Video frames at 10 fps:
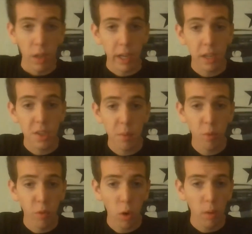Like I
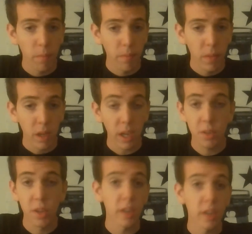said before,
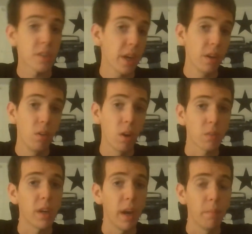it's going to take a
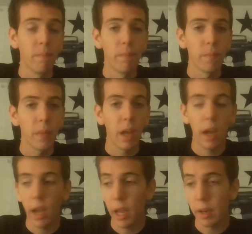long time,
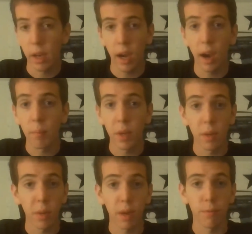and I'm going
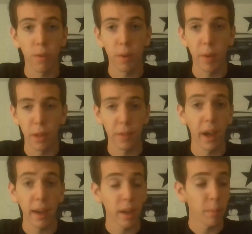to be upfront about
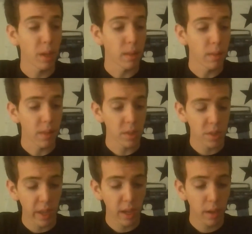that. I mean, this
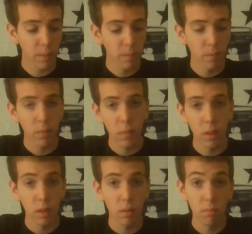thing,
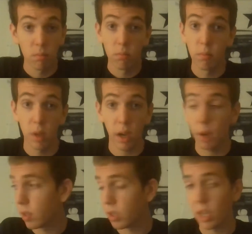
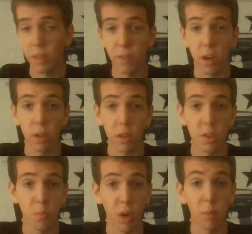I'm going to say at the very
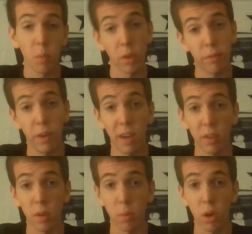least, probably a
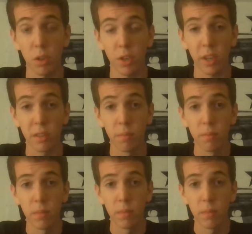5-year project.